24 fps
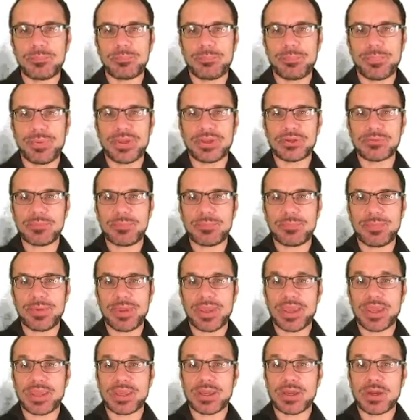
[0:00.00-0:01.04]
bit
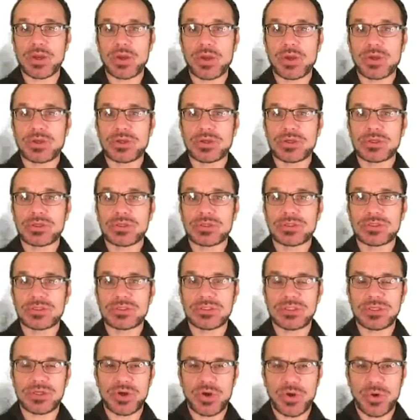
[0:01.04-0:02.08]
being
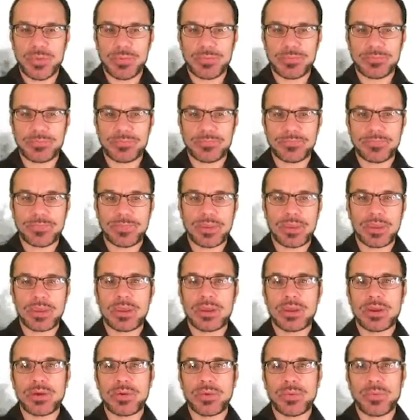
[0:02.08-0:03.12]
0,
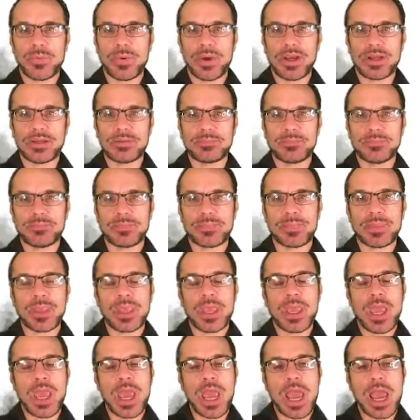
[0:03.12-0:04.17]
right?
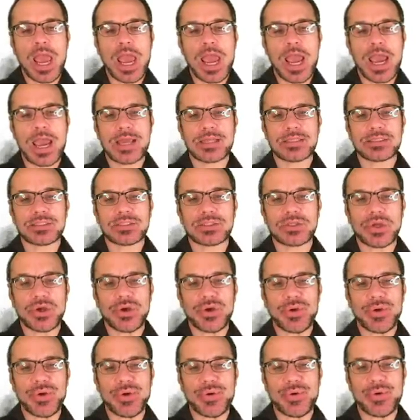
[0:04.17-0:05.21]
And
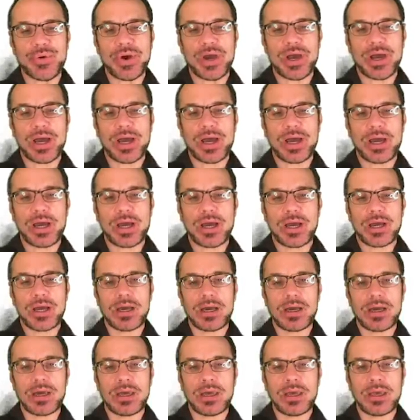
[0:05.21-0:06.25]
so
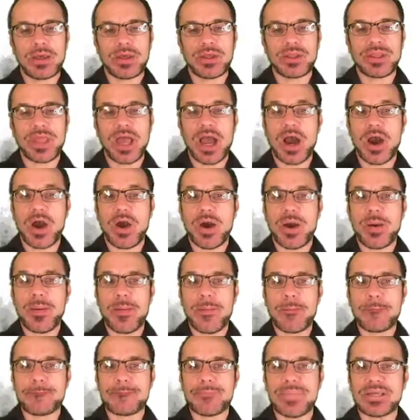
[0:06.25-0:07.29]
now
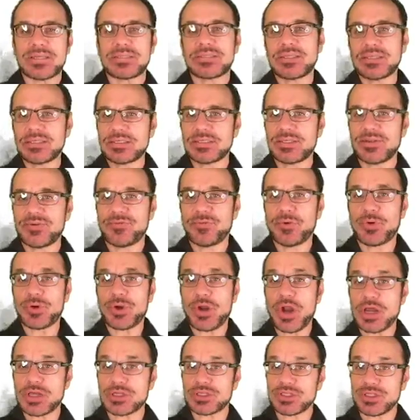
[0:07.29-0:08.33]
base64
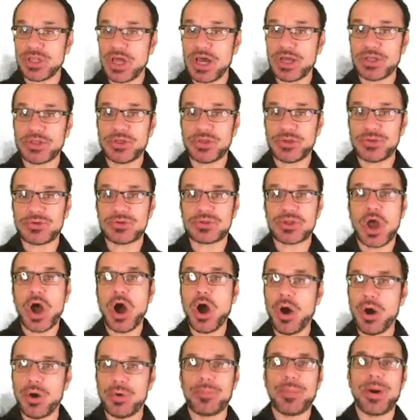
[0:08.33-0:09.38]
does not use
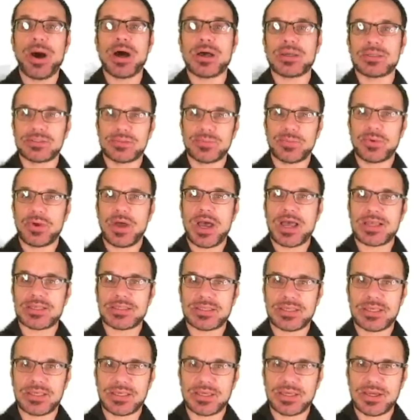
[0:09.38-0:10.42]
all possible
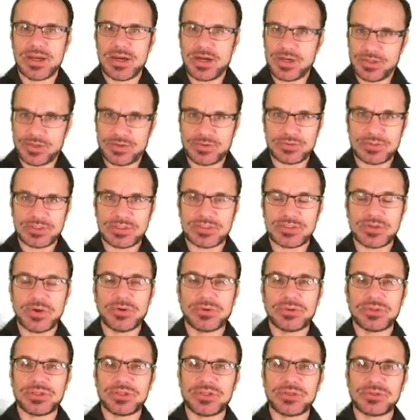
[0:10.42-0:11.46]
ASCII characters. It
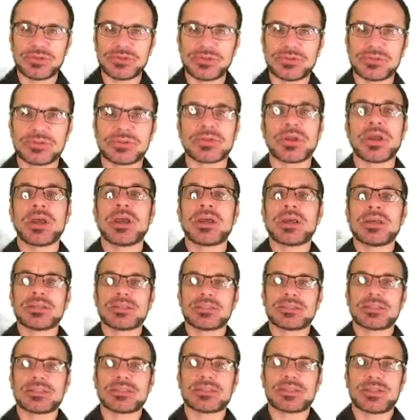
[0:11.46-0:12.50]
only uses
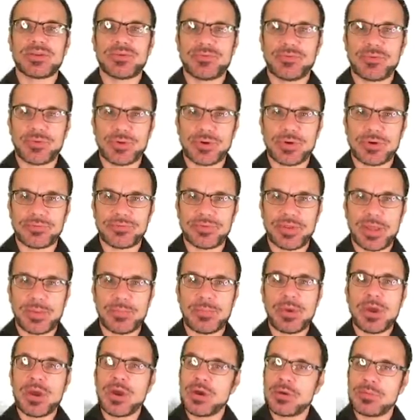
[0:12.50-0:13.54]
64 of
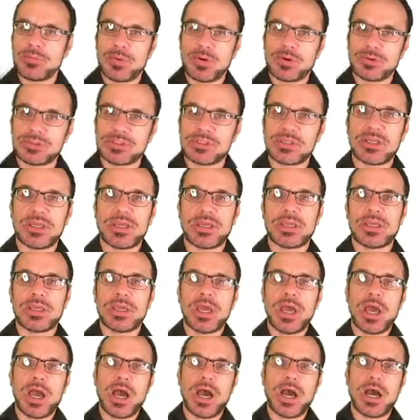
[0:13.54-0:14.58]
them, mostly
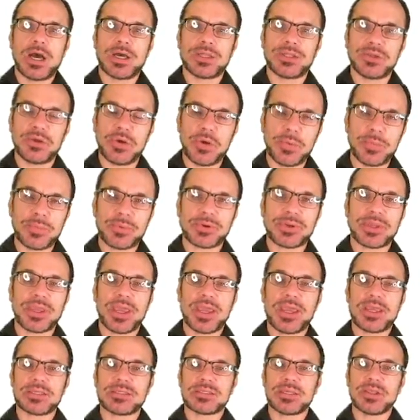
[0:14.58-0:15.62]
the
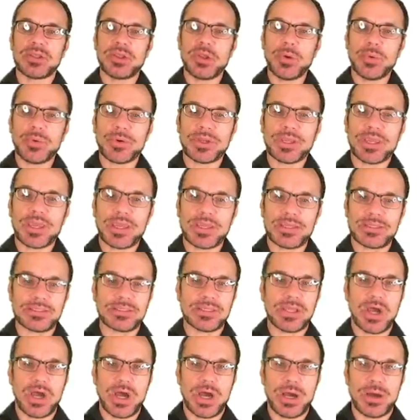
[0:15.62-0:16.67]
uppercase and lowercase
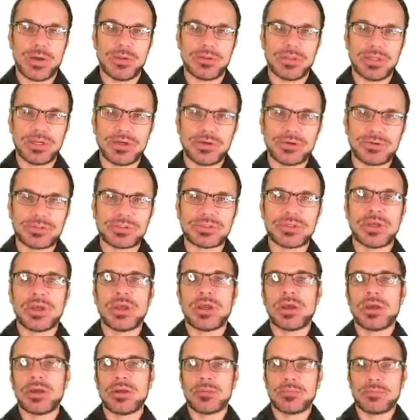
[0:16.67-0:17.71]
letters,
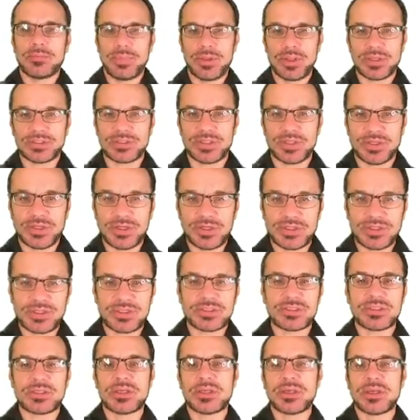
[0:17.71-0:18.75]
plus the
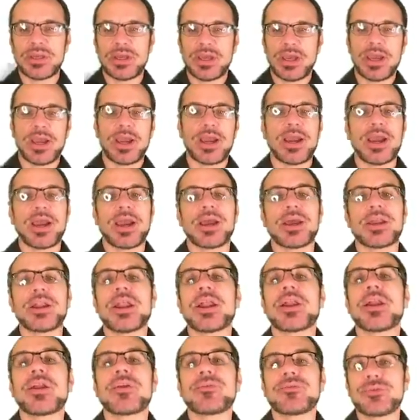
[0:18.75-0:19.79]
digits,
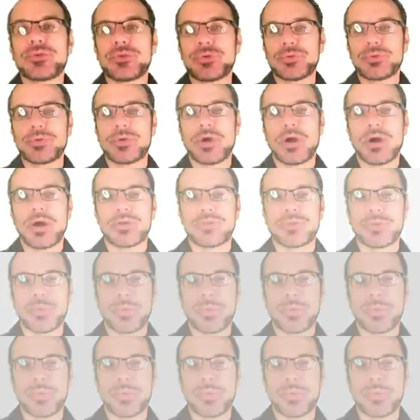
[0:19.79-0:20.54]
and a few other